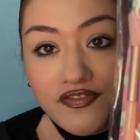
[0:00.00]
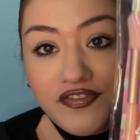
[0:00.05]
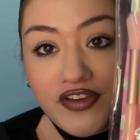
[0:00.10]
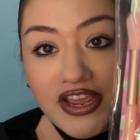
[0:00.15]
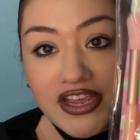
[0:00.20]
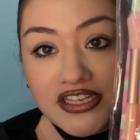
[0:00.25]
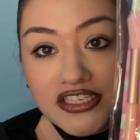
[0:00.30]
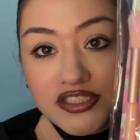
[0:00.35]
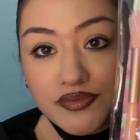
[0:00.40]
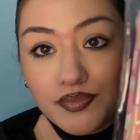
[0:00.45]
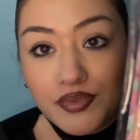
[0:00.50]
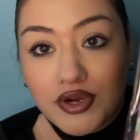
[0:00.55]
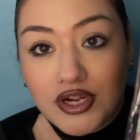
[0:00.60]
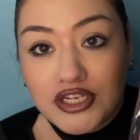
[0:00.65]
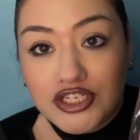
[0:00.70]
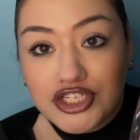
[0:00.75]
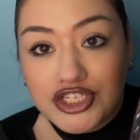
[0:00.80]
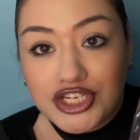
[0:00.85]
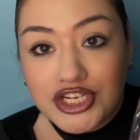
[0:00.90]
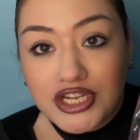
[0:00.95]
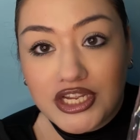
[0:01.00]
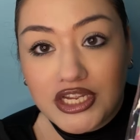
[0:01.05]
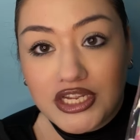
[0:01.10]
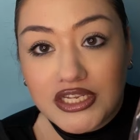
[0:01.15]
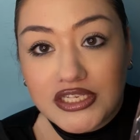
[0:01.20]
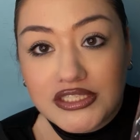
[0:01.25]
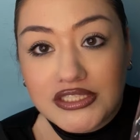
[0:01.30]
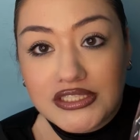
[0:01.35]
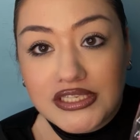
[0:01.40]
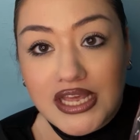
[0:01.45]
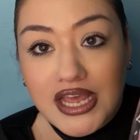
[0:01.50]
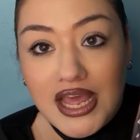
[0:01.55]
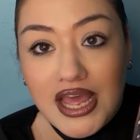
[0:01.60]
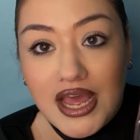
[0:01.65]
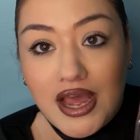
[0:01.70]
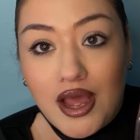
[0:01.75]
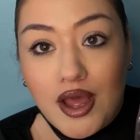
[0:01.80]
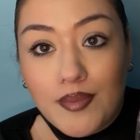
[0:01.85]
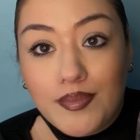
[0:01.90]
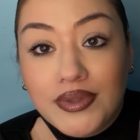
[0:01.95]
face brushes,
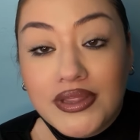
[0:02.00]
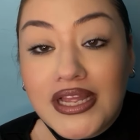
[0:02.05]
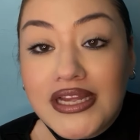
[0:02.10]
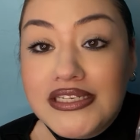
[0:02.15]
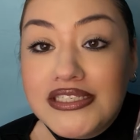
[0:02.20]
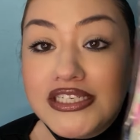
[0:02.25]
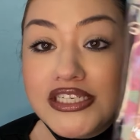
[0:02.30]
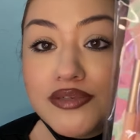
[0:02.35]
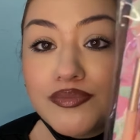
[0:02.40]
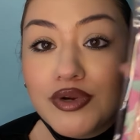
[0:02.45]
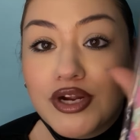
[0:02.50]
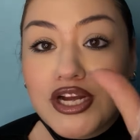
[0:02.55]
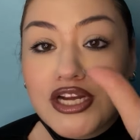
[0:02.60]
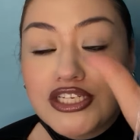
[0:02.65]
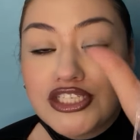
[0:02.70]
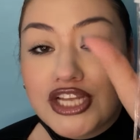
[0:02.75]
a blending brush.